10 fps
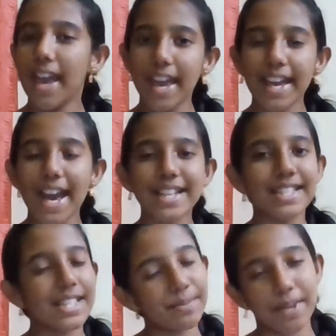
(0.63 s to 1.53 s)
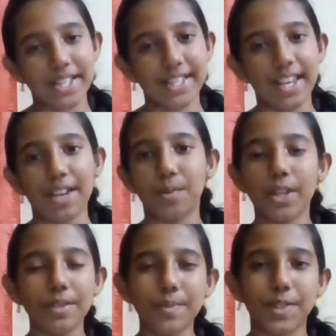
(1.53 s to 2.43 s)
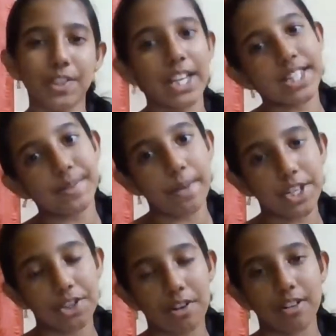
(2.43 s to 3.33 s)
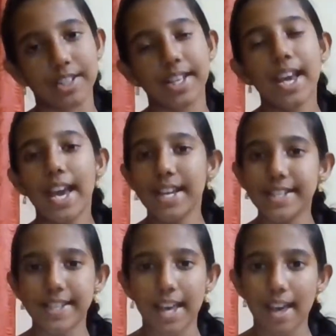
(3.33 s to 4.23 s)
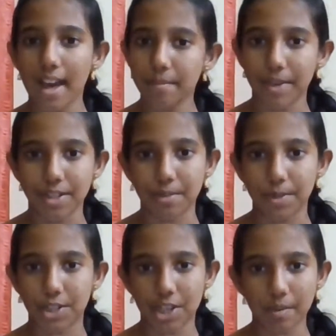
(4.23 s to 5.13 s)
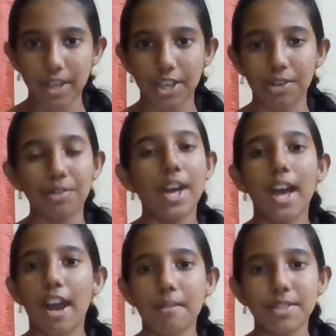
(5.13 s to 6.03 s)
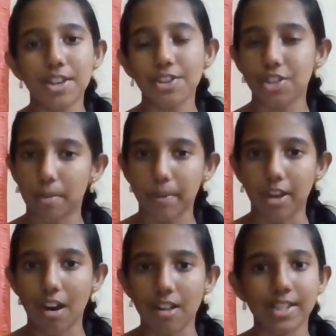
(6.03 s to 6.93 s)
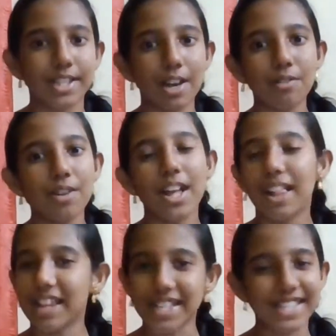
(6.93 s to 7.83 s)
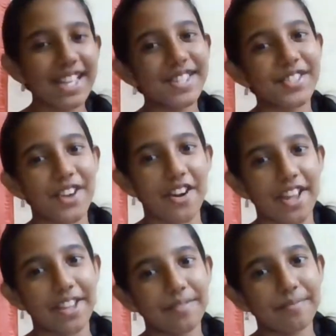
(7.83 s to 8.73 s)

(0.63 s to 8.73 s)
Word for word: Hey guys, it's Betsy and welcome to Kids Magic World. And today I'm going to be showing you Amazon shopping haul. So let's get started.